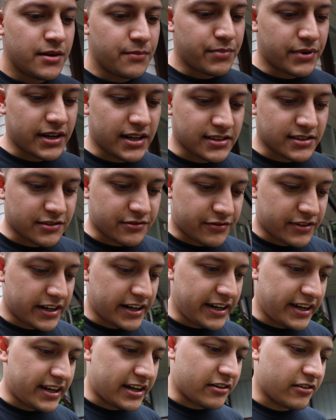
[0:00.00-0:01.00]
But as of
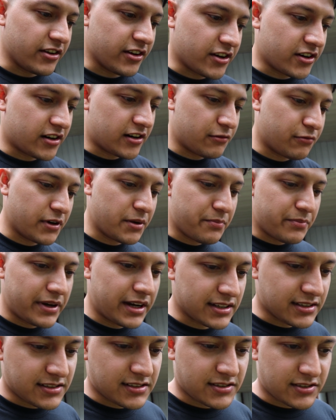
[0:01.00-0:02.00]
right now, the car went
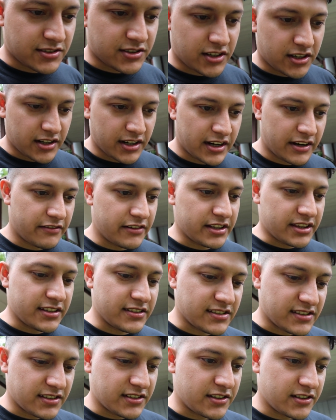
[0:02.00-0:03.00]
back to stock.
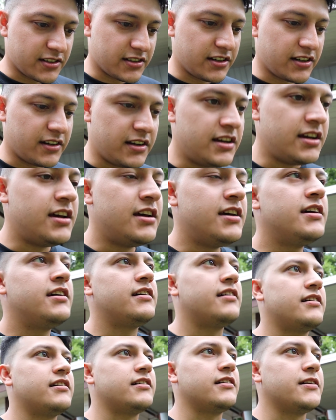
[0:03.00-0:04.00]
Everything's good.
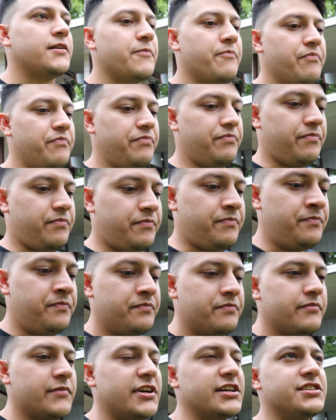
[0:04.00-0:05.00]

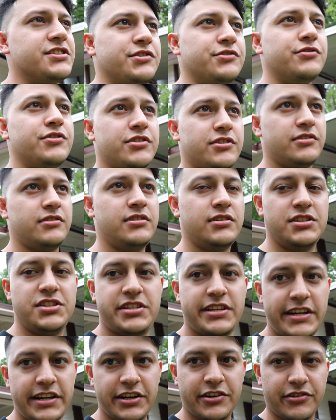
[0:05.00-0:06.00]
My tuner,
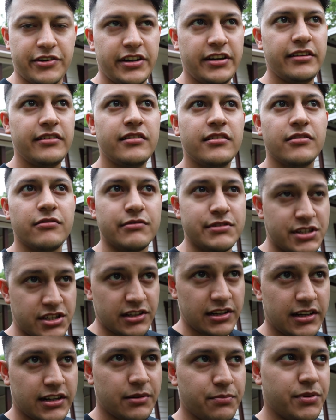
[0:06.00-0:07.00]
Jay Green, which a
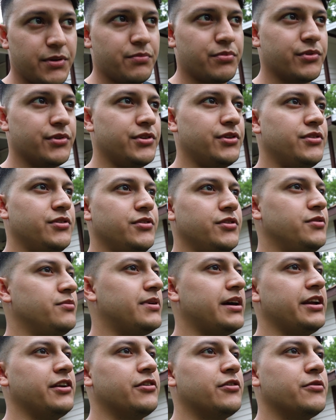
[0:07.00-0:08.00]
lot of people, you
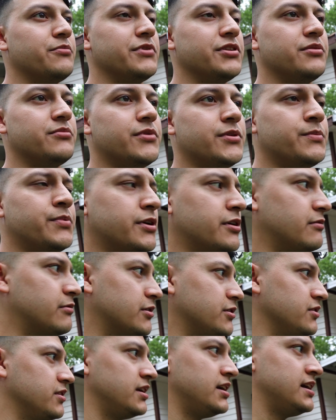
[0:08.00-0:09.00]
might know him in the Mopar
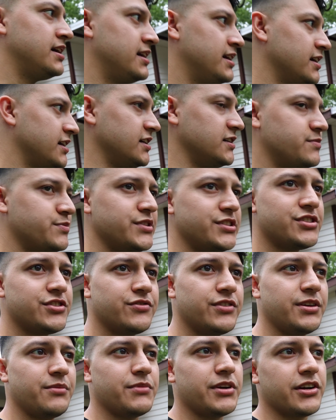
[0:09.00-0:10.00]
world, he's been
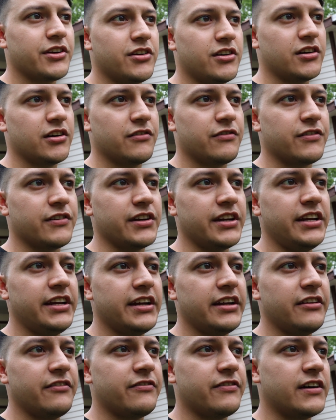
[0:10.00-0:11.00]
tuning my car for
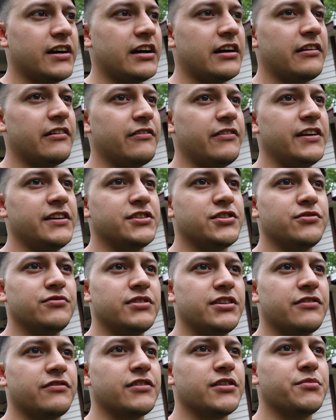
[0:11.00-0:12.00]
E85. He tuned
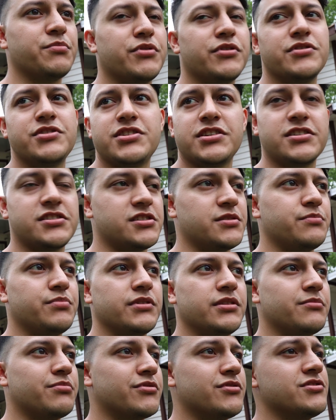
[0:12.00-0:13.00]
it for the Procharger, but
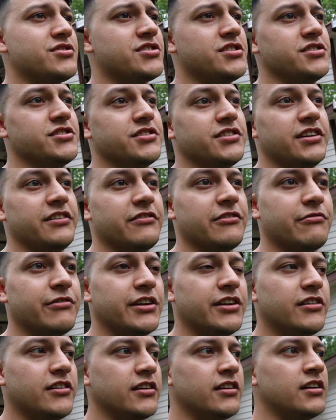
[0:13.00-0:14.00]
the Procharger never
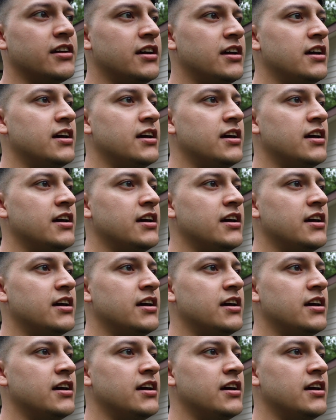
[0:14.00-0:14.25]
went on.